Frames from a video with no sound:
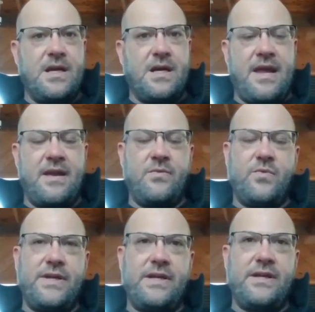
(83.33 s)
and
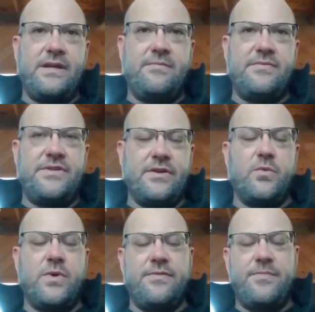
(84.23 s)
we
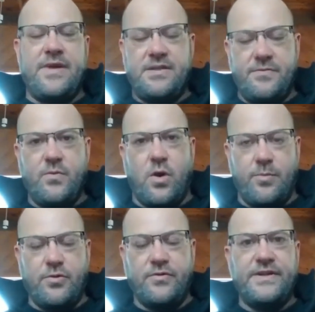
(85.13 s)
deal with basement
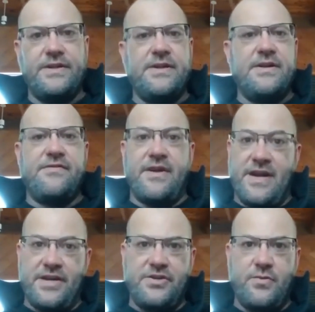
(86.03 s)
waterproofing,
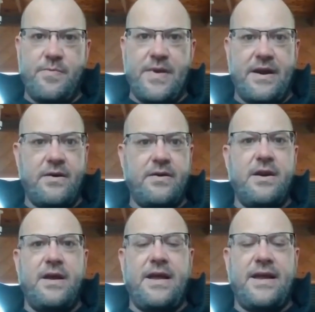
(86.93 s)
foundation repair,
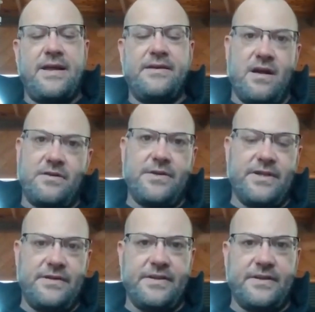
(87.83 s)
and
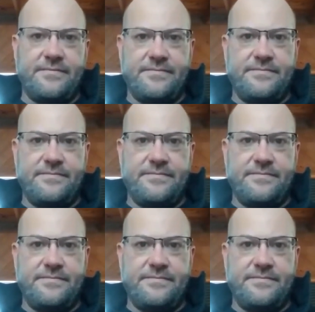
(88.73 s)
concrete lifting.